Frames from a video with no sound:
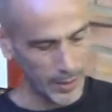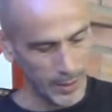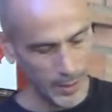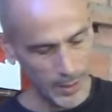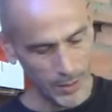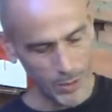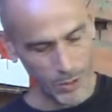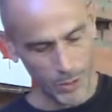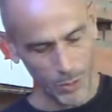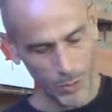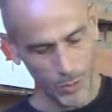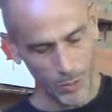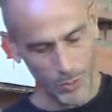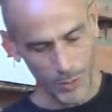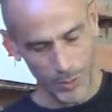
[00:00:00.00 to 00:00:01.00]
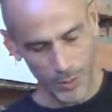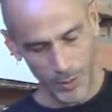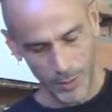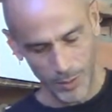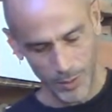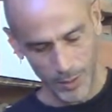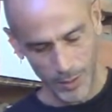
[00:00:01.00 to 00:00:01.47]
into
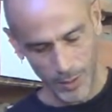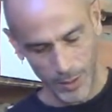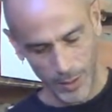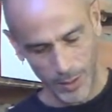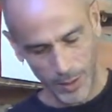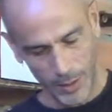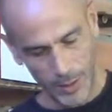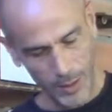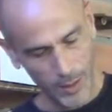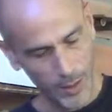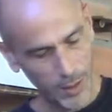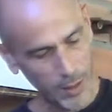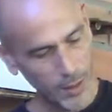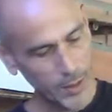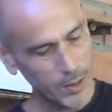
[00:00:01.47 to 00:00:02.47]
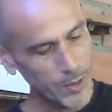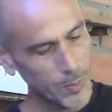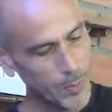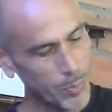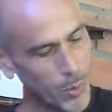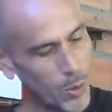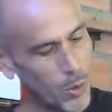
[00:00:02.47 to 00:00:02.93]
this
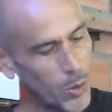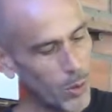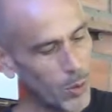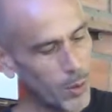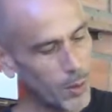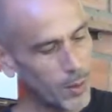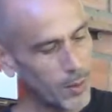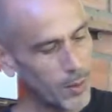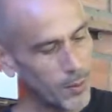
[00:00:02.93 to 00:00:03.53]
bowl.